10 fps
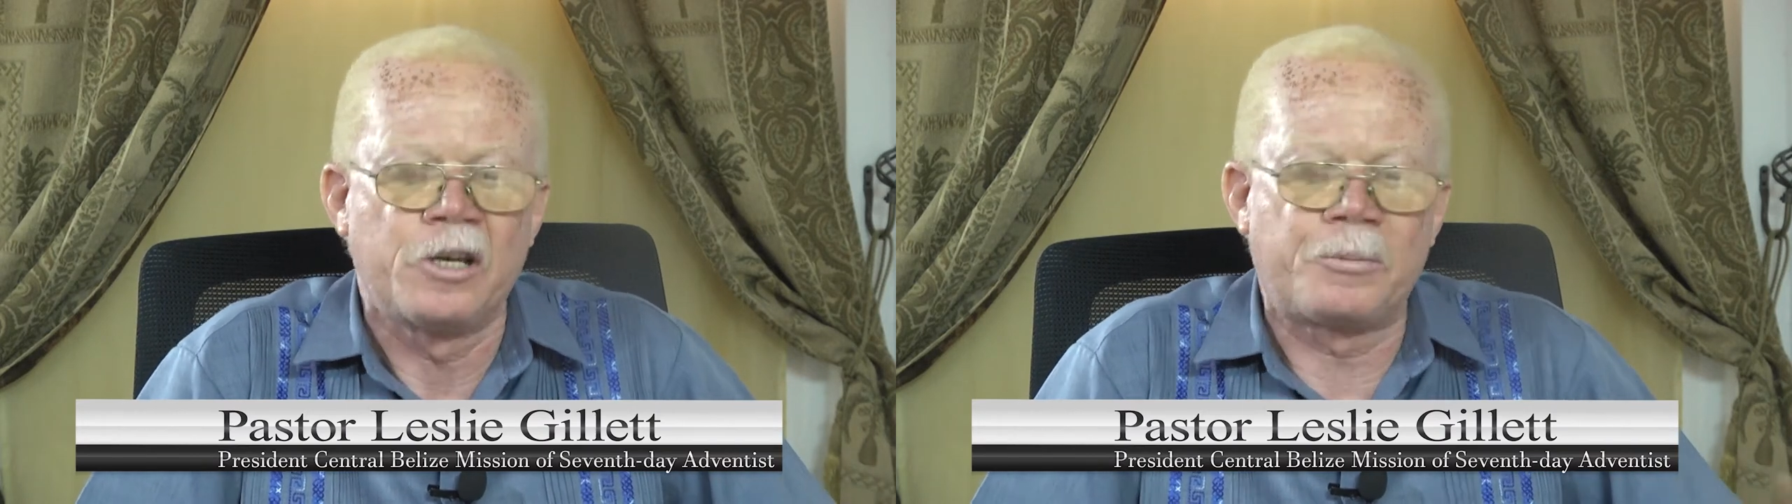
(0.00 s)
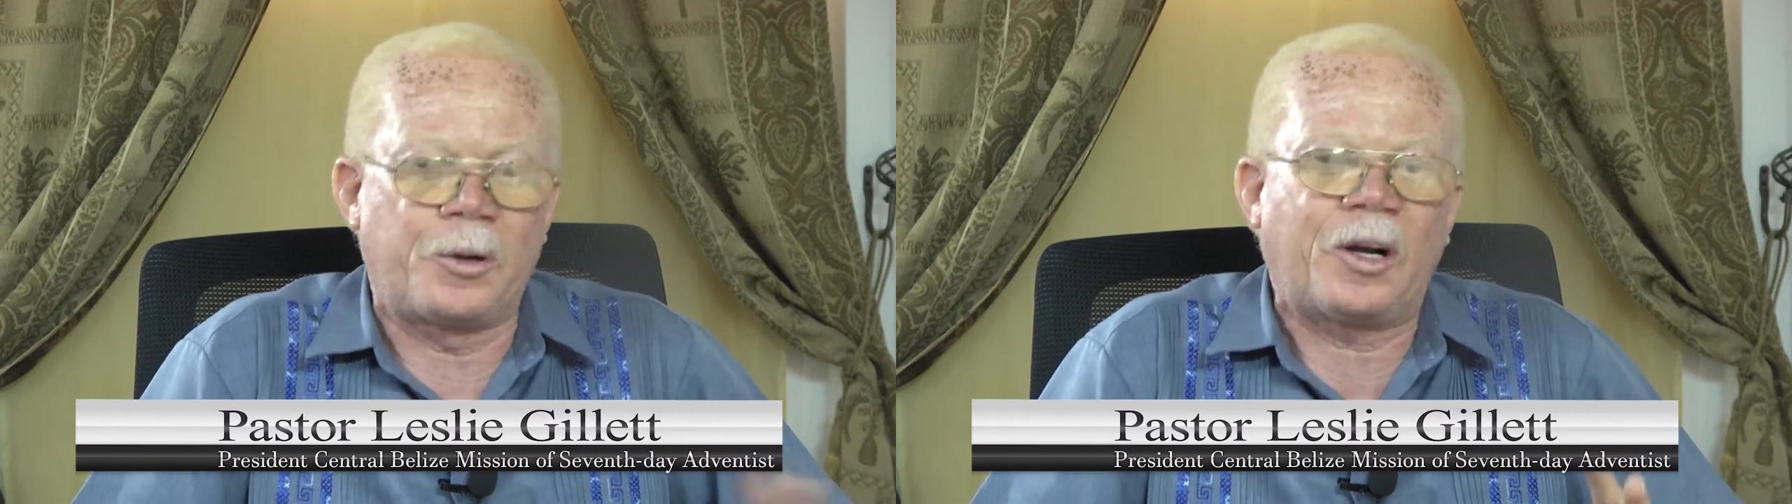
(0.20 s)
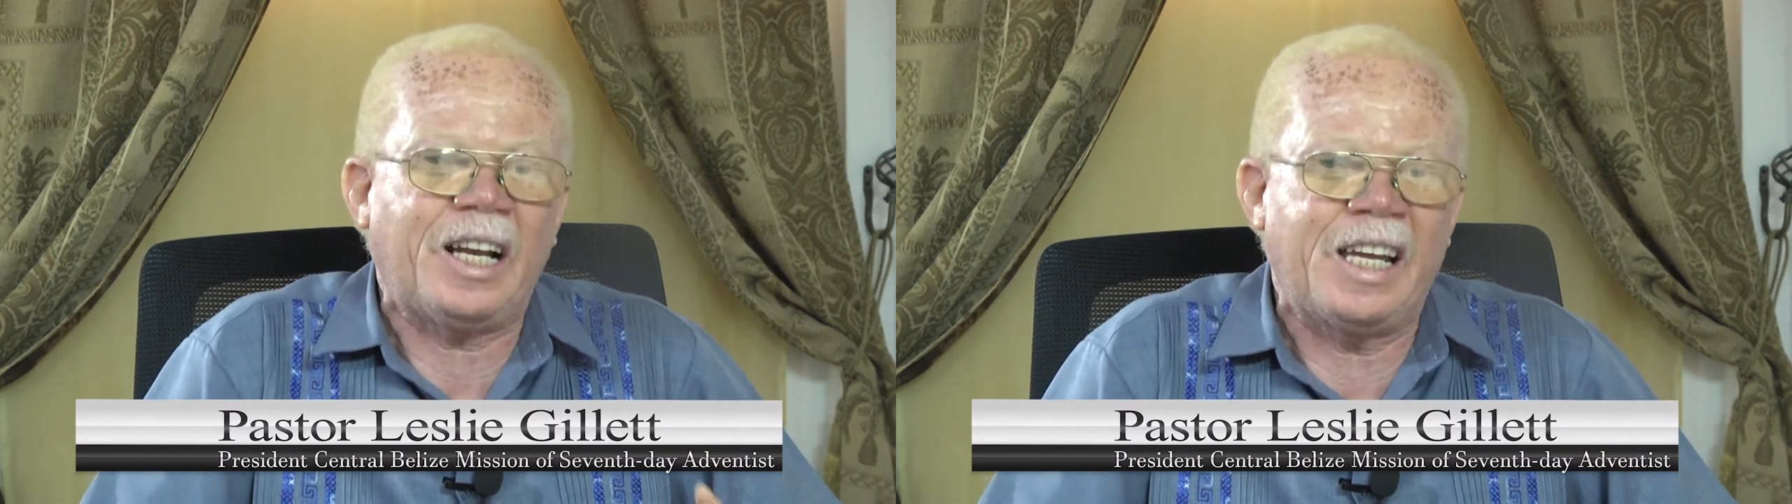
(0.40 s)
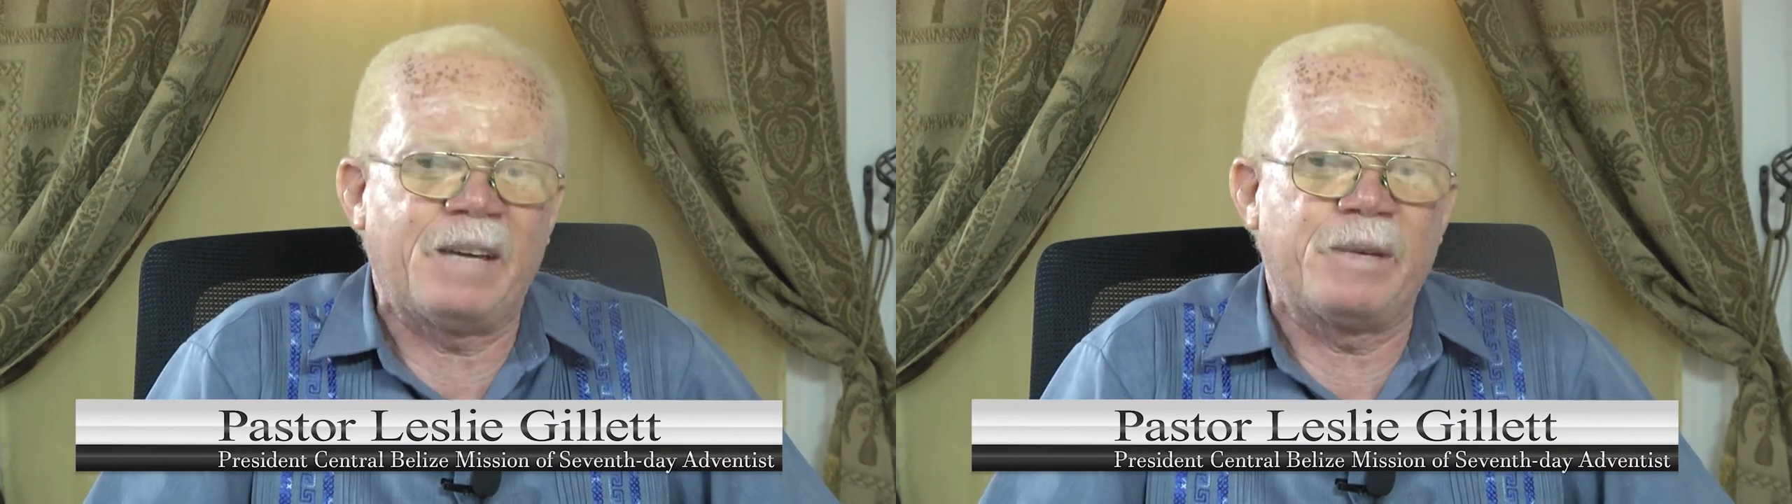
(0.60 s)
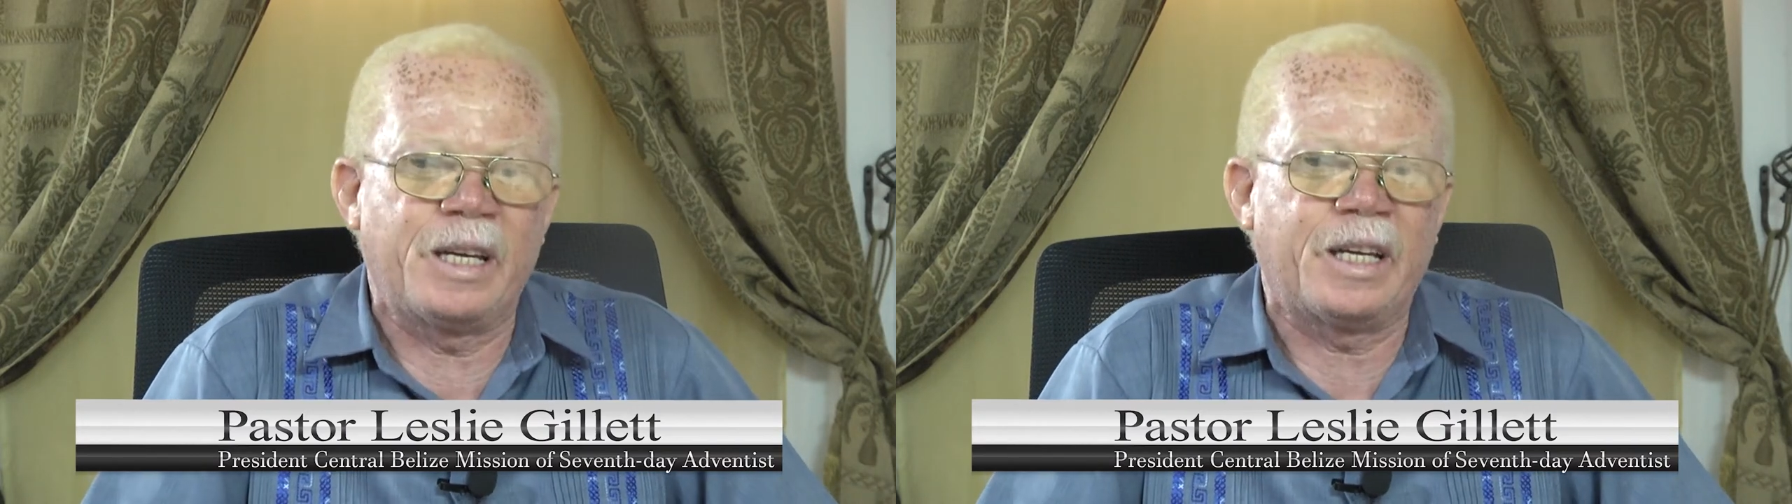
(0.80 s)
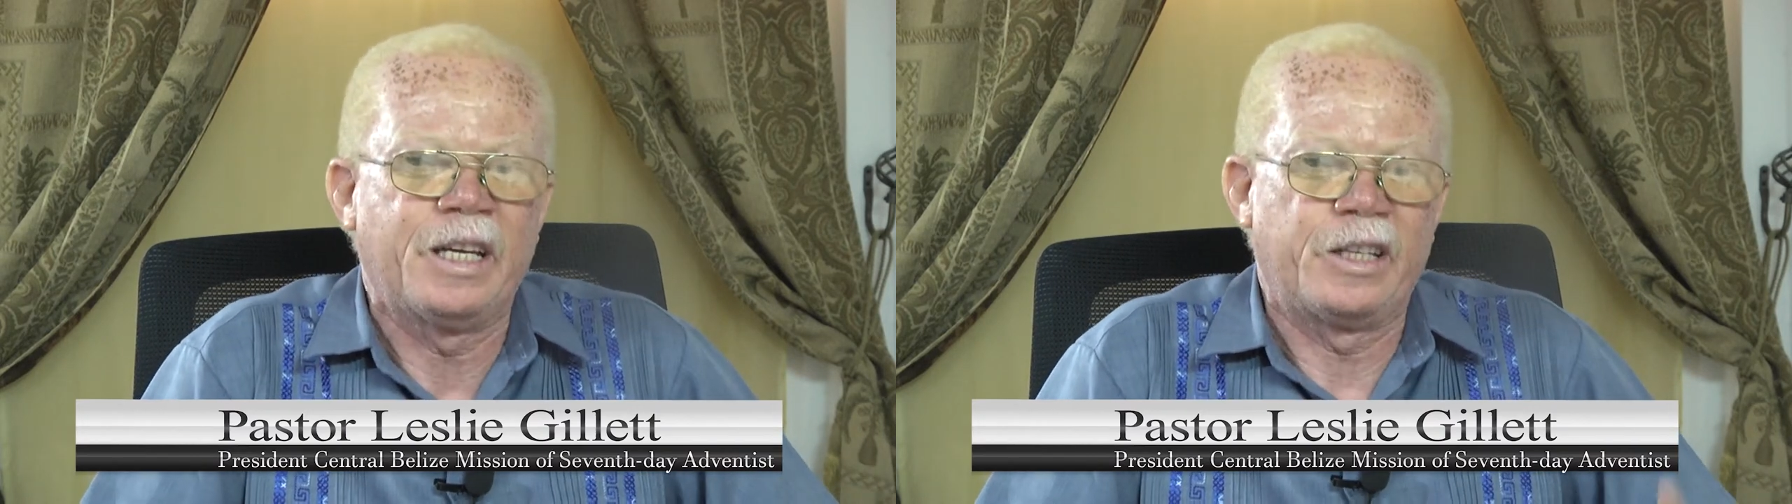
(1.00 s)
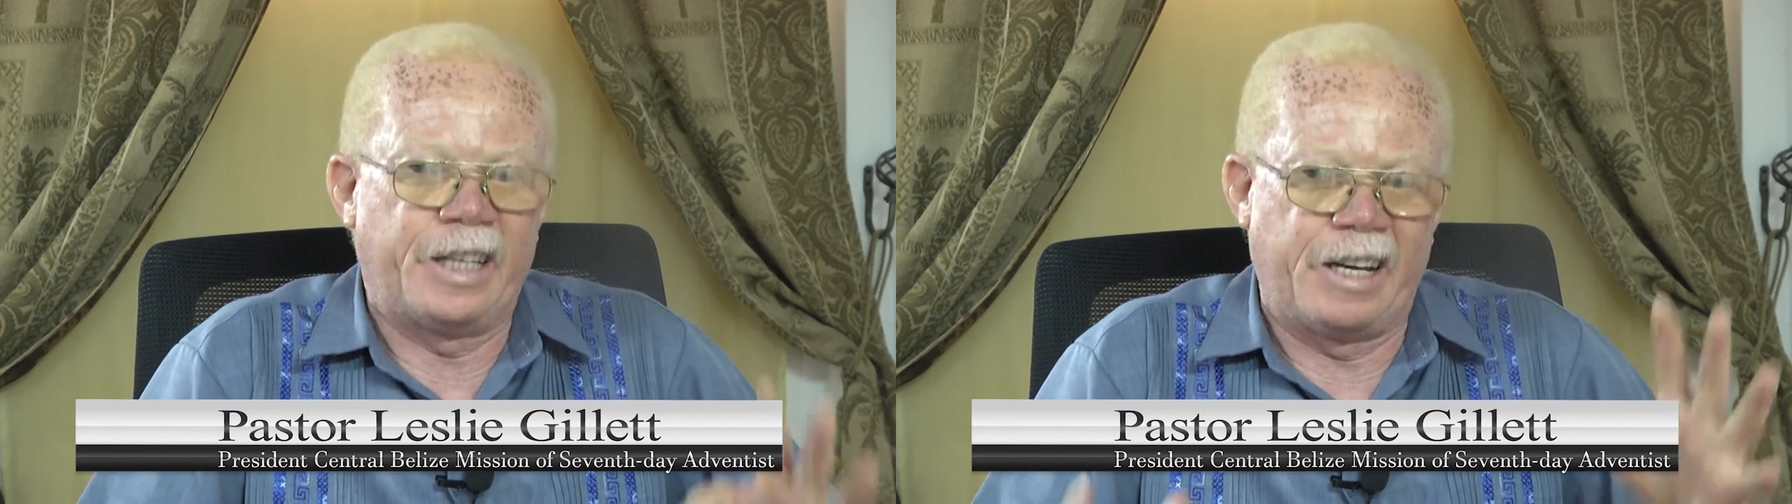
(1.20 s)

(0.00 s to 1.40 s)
proclaiming the